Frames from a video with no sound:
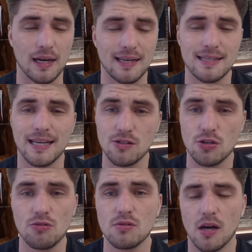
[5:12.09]
I did say
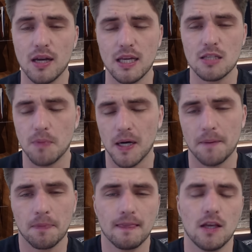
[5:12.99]
2 signings,
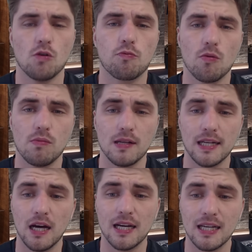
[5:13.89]
but it will probably
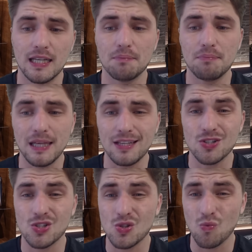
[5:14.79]
likely be
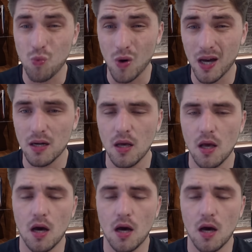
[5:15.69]
just the one,